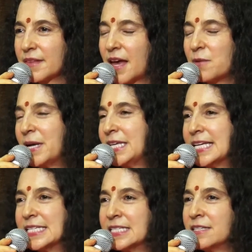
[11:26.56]
And when it
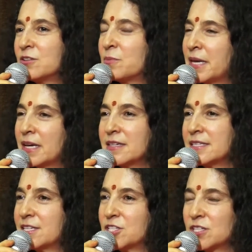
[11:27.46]
doesn't, you'll make a
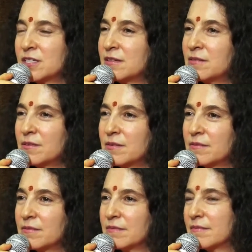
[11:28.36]
decision, and
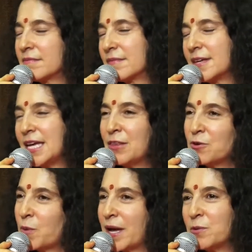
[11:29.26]

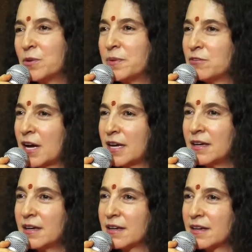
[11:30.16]
either way will be
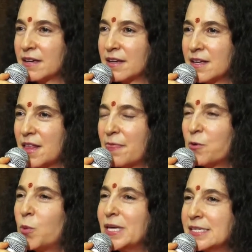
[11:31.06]
right. The
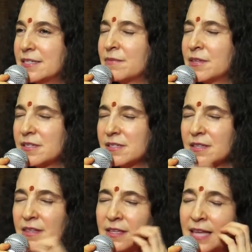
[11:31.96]
wisdom, this is
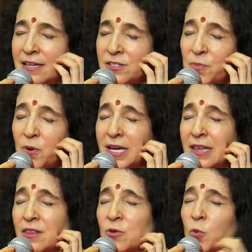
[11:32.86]
the last
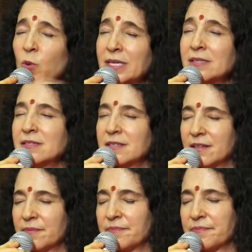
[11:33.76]
point, the
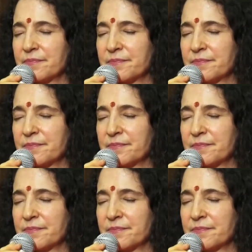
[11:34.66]
wisdom